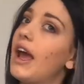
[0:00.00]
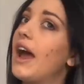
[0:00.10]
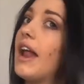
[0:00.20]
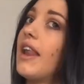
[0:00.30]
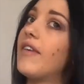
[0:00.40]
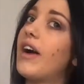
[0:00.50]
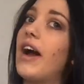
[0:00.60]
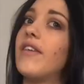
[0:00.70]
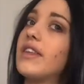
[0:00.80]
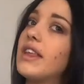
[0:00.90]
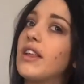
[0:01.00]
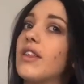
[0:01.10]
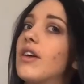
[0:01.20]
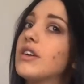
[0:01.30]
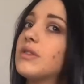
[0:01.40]
I love how everything
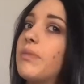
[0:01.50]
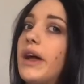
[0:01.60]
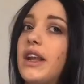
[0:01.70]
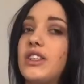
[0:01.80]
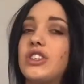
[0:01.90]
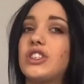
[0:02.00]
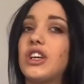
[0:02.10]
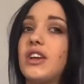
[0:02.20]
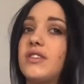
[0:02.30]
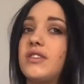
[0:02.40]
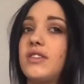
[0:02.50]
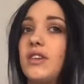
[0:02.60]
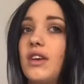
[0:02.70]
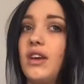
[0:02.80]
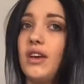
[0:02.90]
looks, but it's just
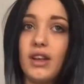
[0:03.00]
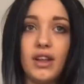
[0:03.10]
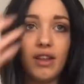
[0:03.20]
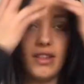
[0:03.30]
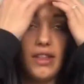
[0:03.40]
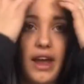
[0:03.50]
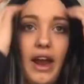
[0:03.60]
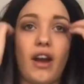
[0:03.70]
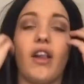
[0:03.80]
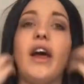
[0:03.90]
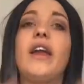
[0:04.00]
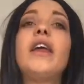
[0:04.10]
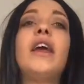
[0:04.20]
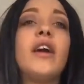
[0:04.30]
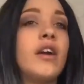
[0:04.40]
the hairline
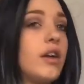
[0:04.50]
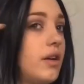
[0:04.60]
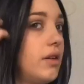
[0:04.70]
here.